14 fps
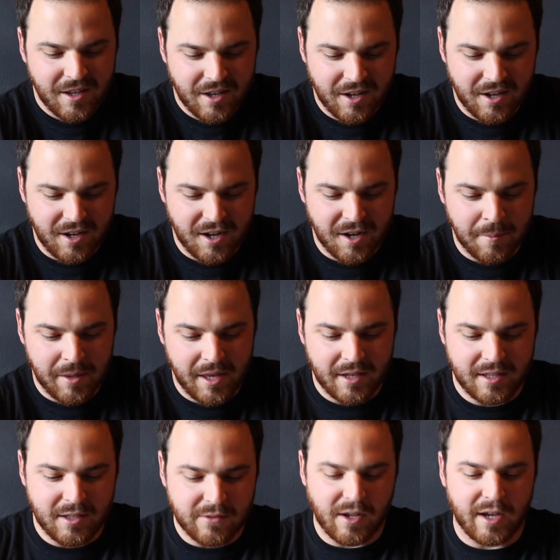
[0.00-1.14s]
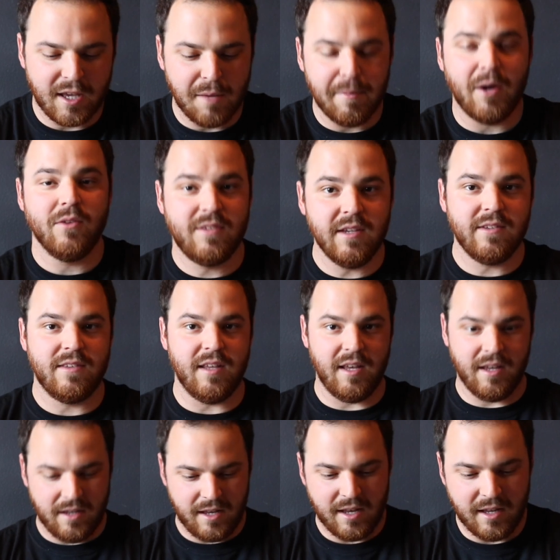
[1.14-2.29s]
And he's talking about
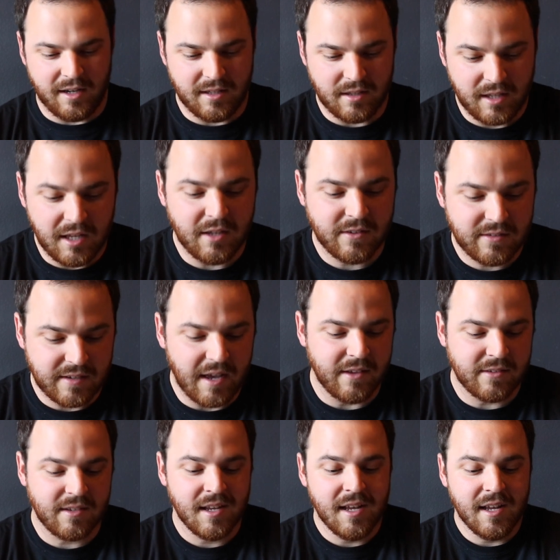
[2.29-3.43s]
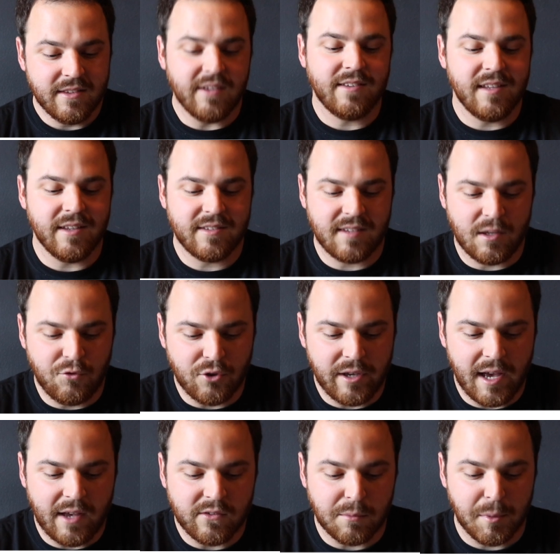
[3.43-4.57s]
Disney. And he says, Disney essentially
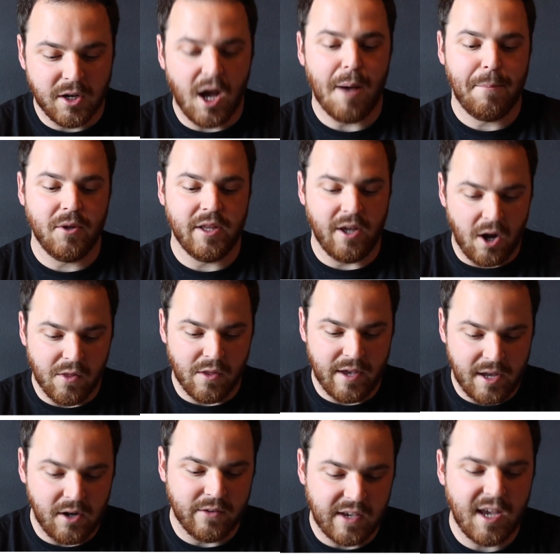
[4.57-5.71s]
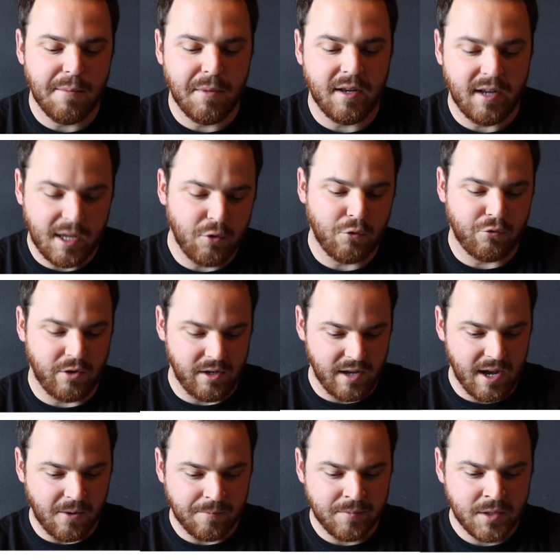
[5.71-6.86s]
has a monopoly on the entertainment industry
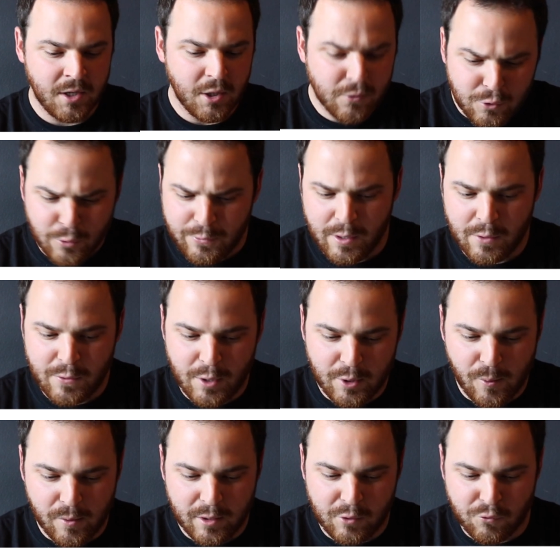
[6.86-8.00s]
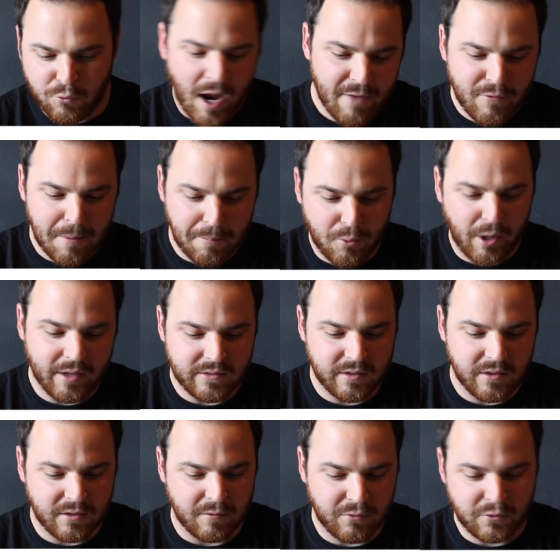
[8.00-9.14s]
now. Do you think they're going to drive up
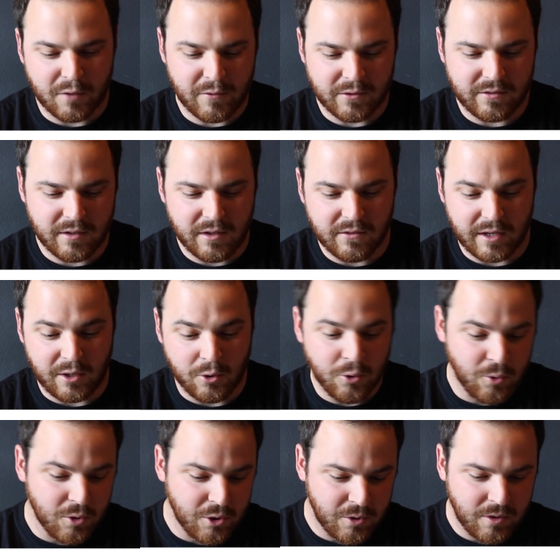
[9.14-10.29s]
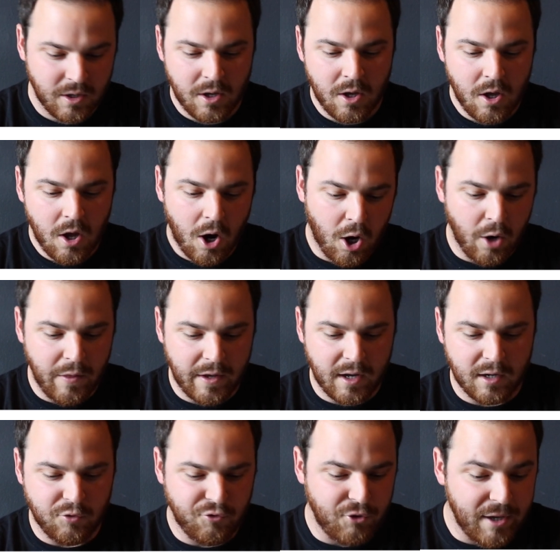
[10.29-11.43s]
prices of services like Hulu? Are they going
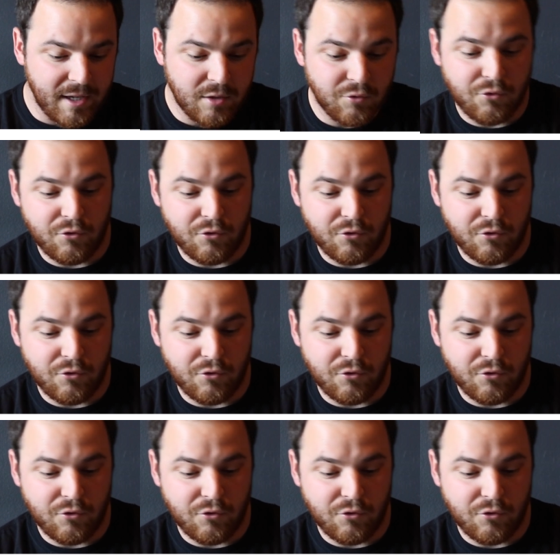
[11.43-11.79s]
to change